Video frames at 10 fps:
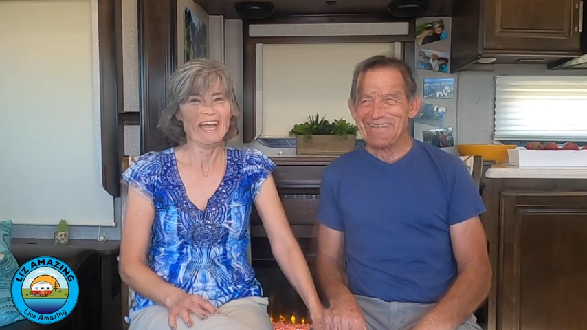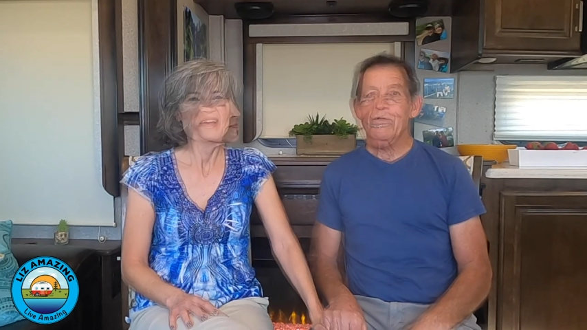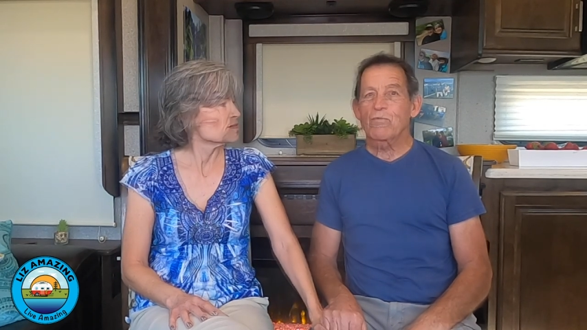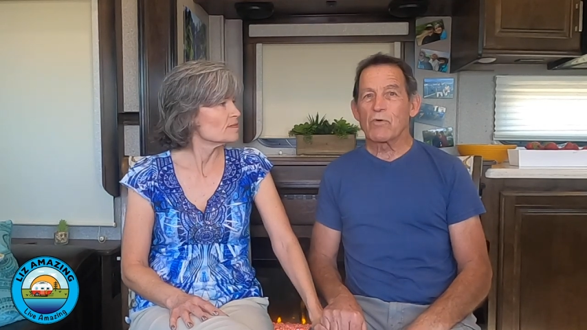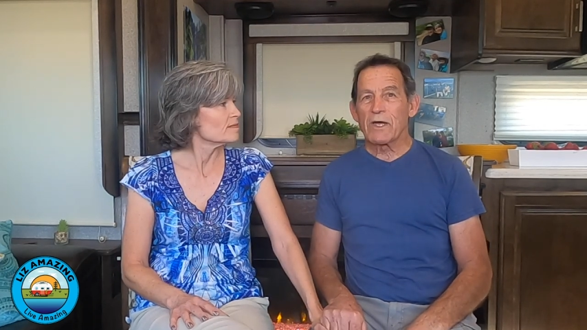
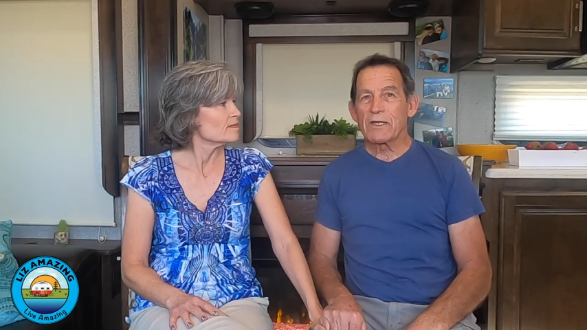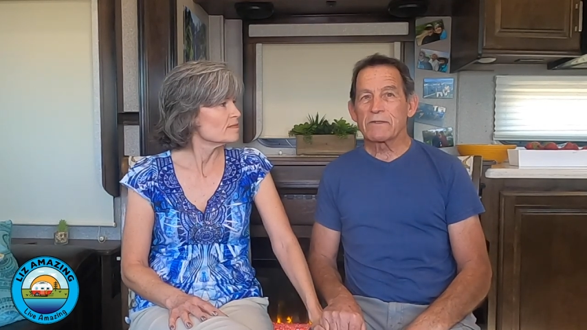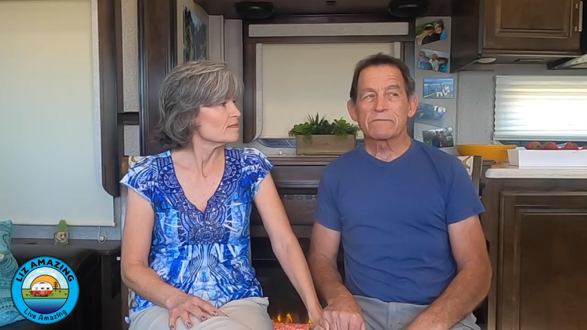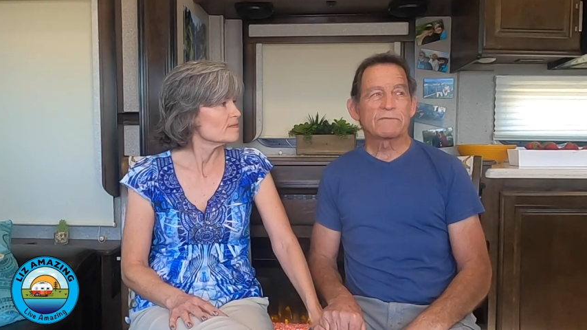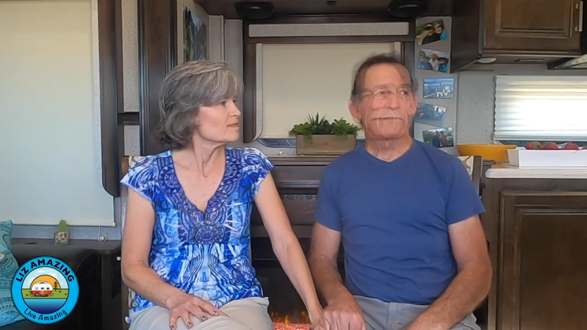Speaker 1: we
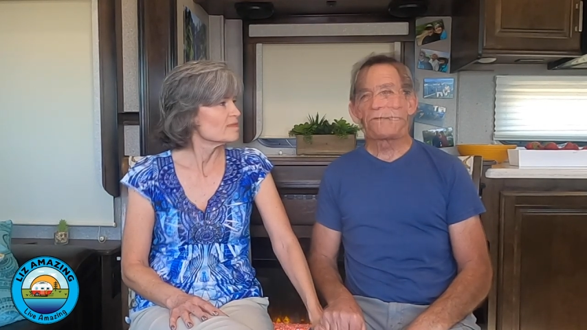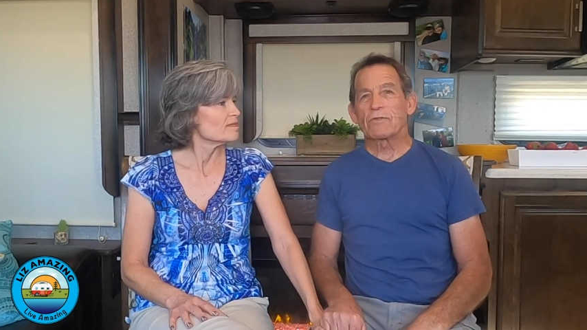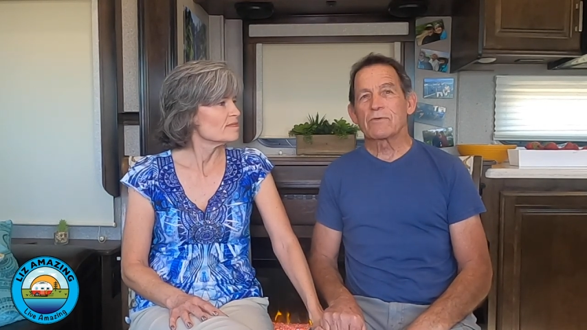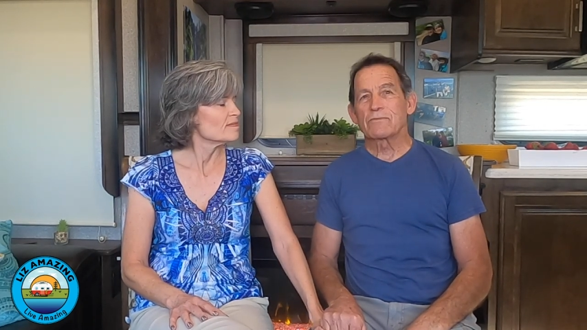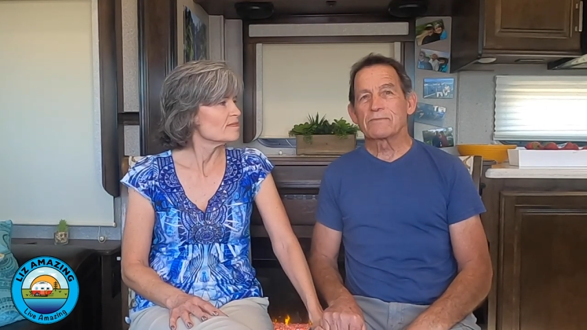run,
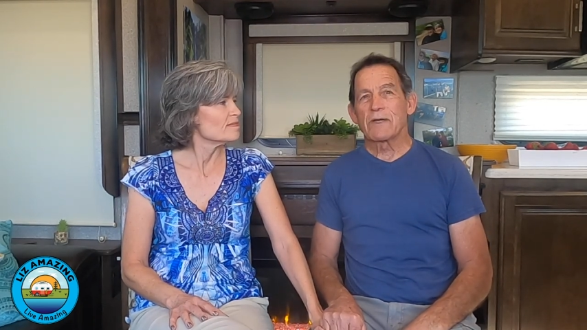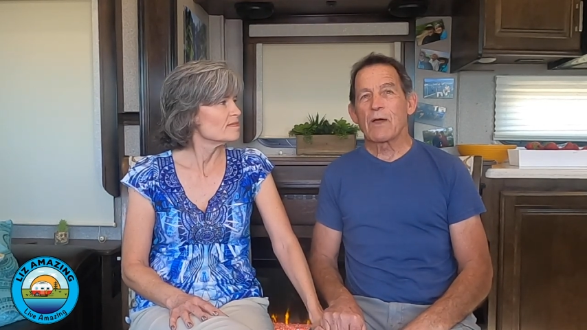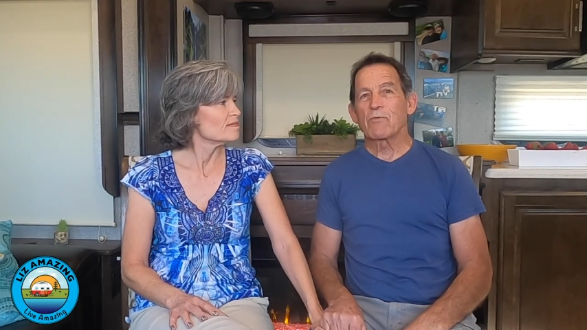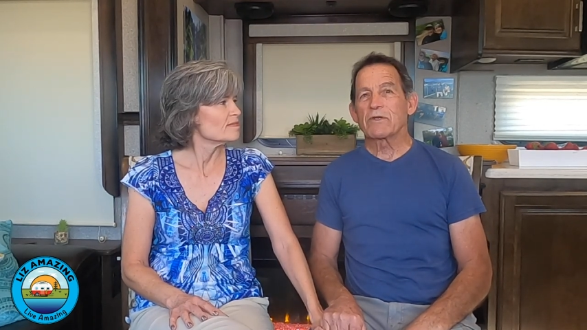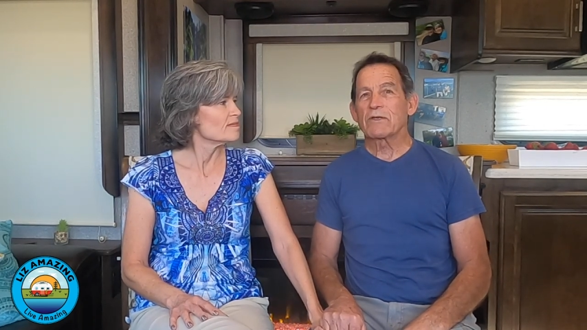although
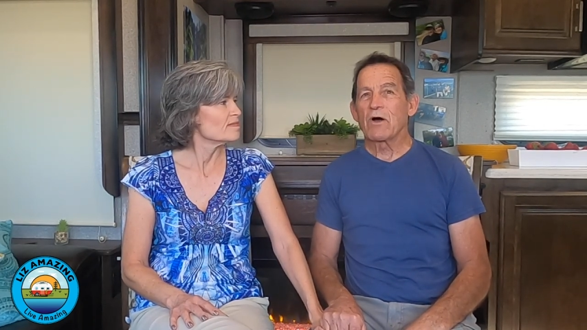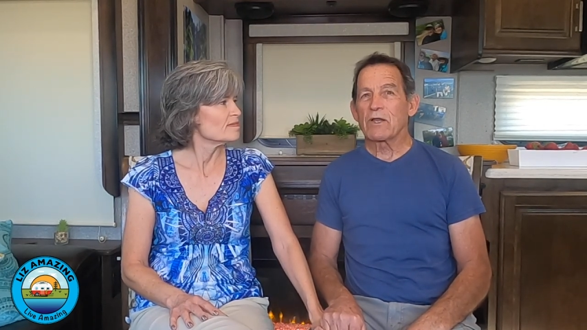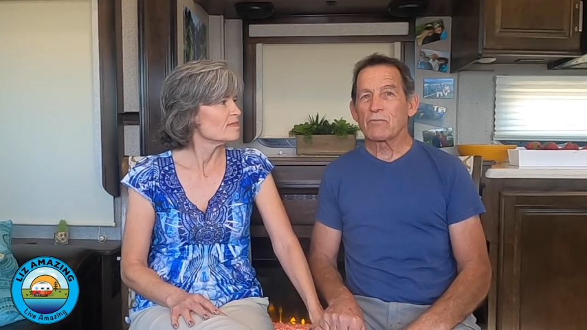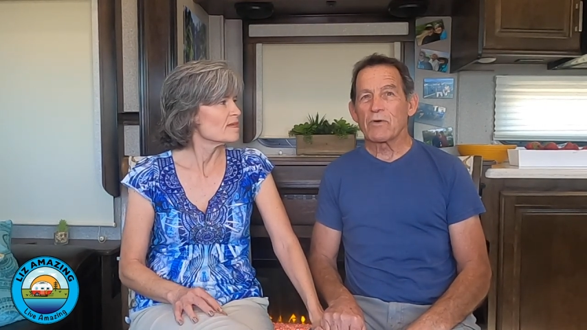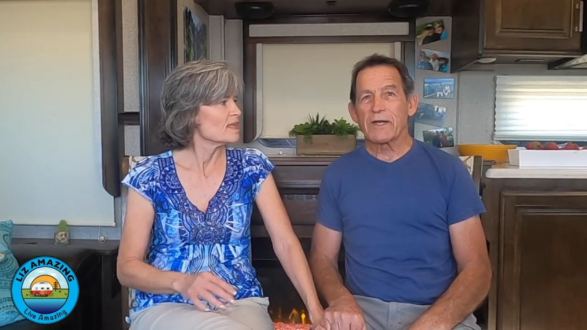I wouldn't
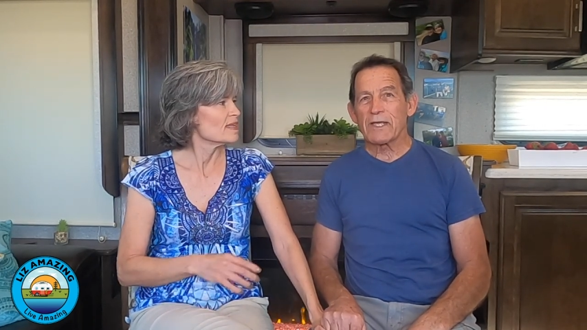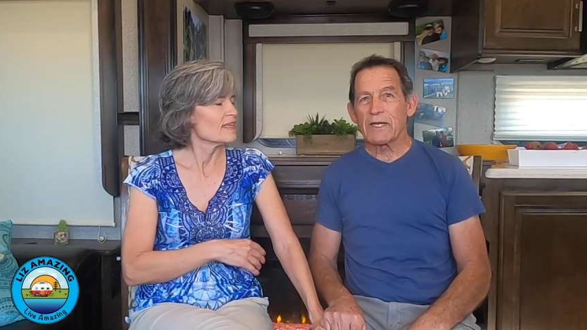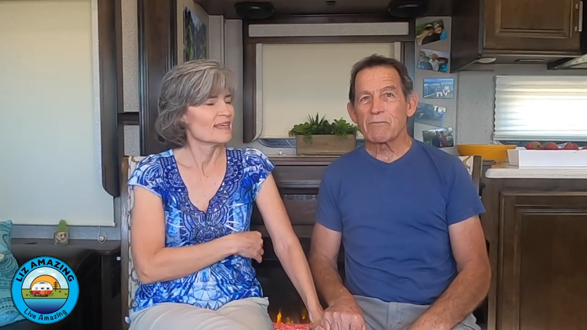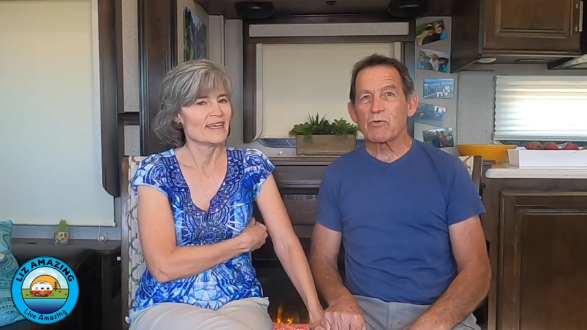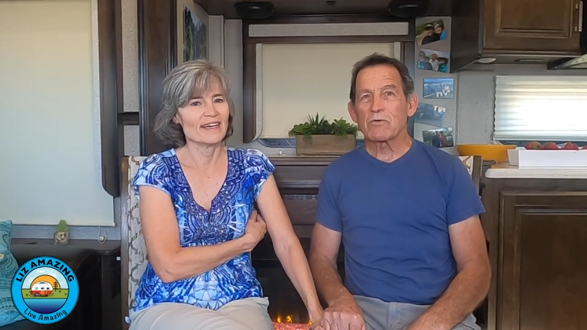call it running
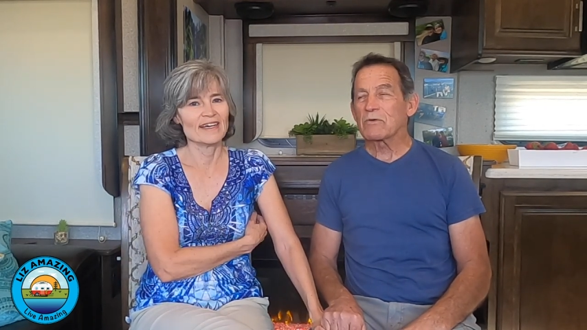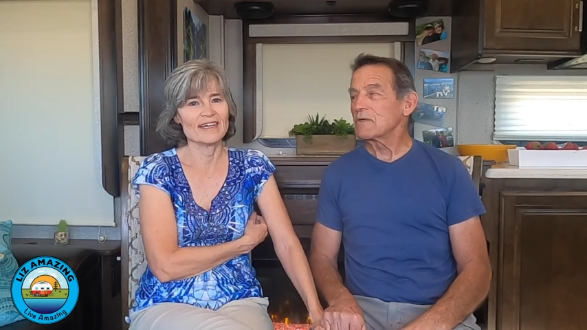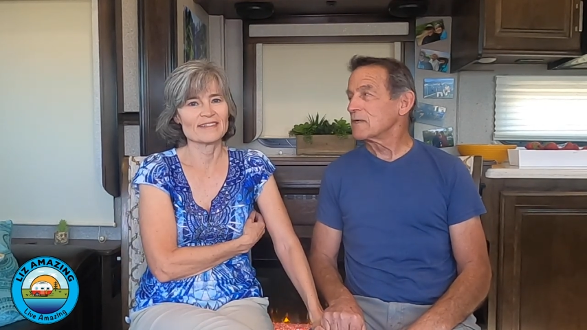anymore.